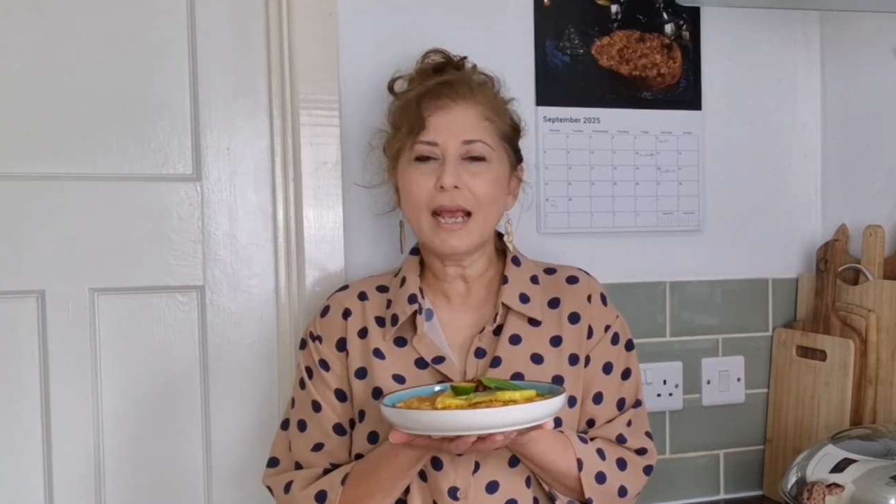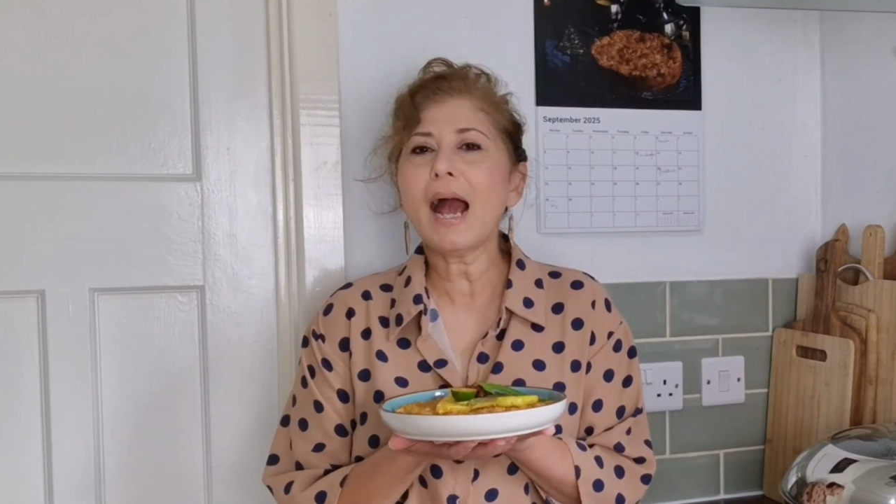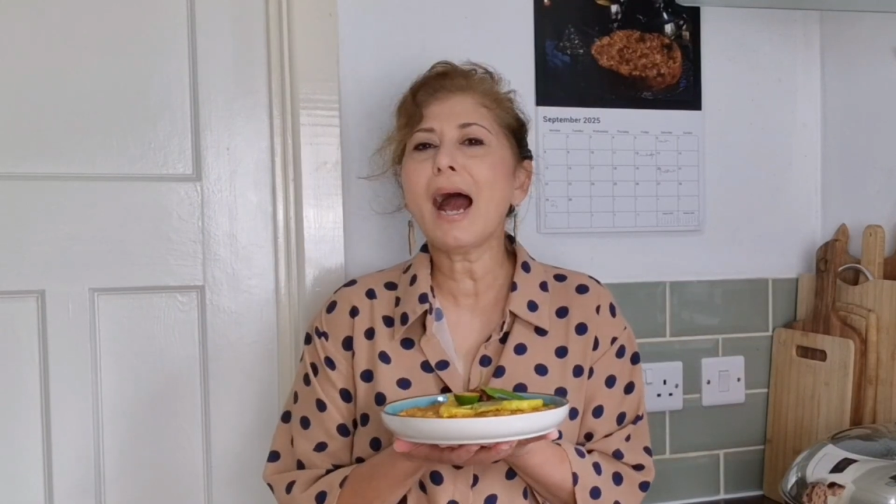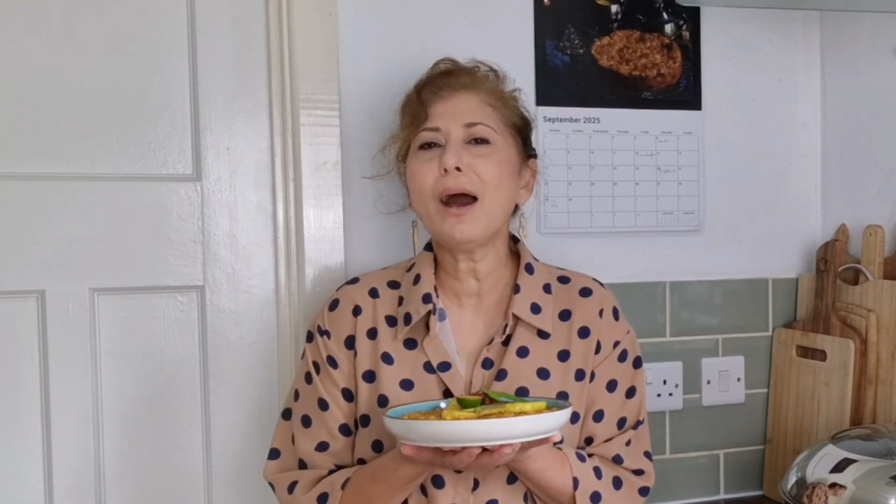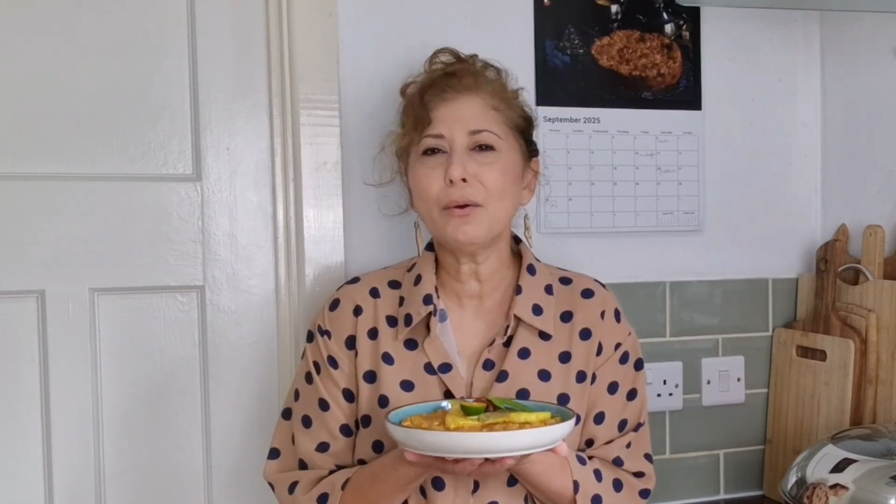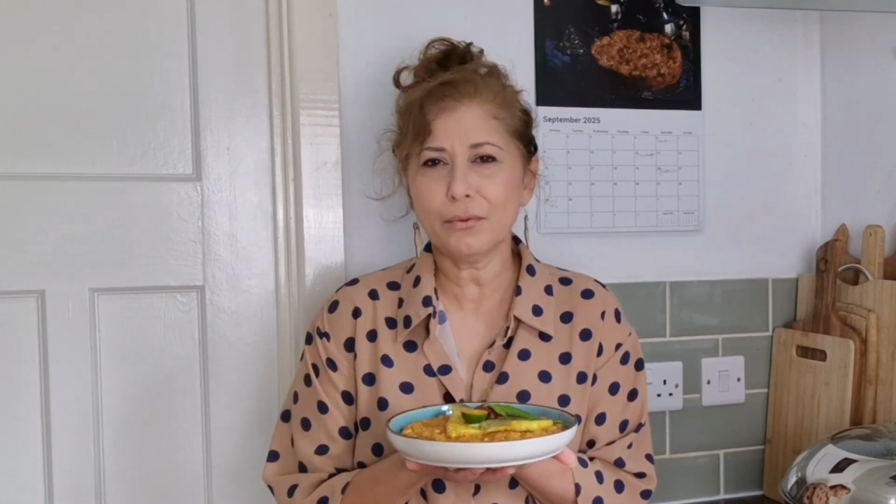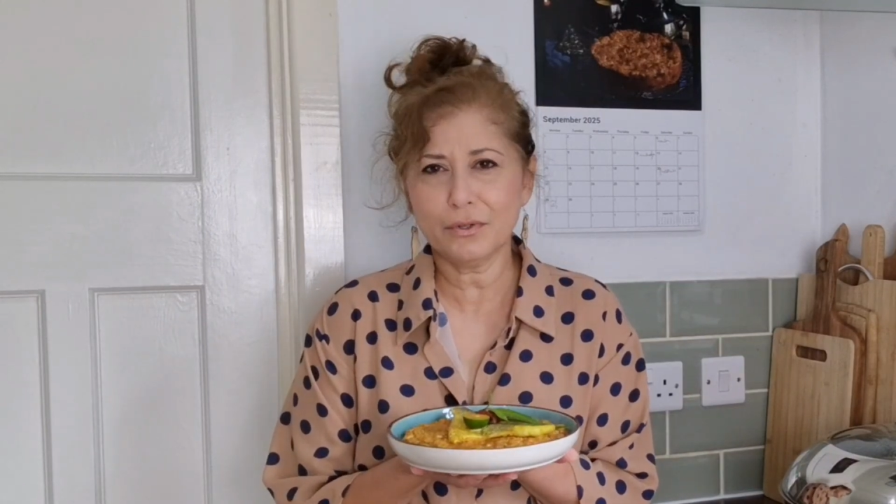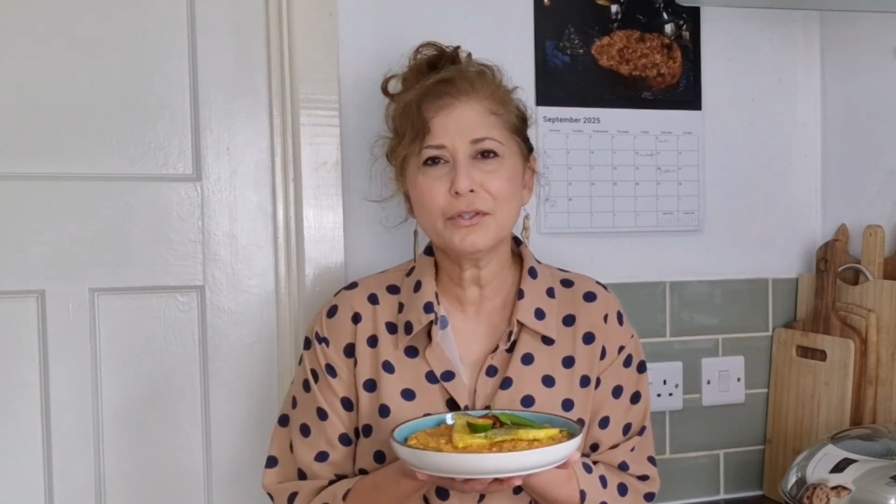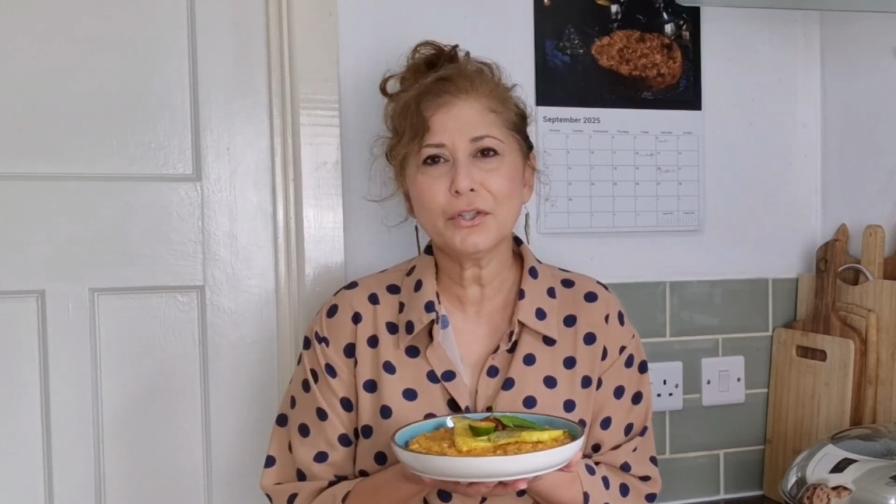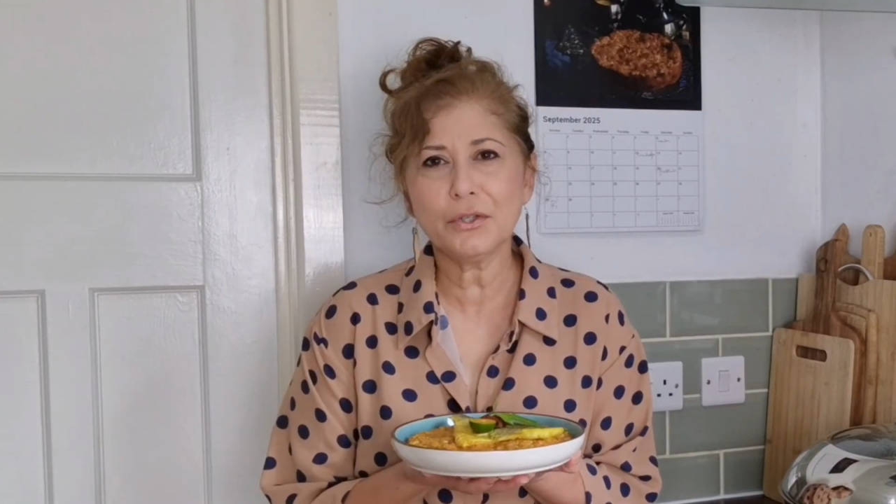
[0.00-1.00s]

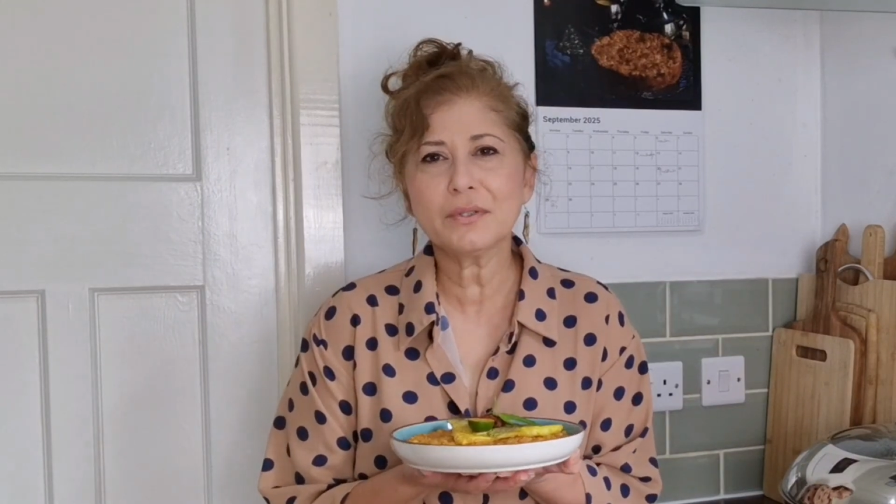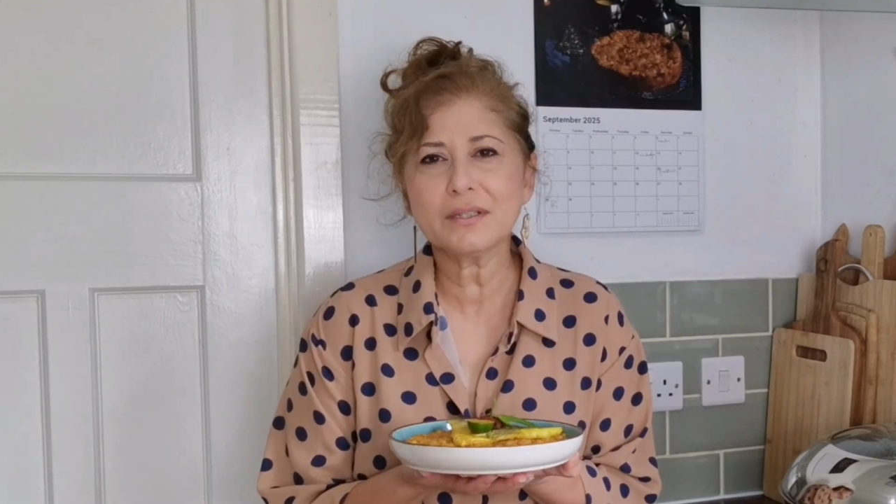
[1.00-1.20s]
How do you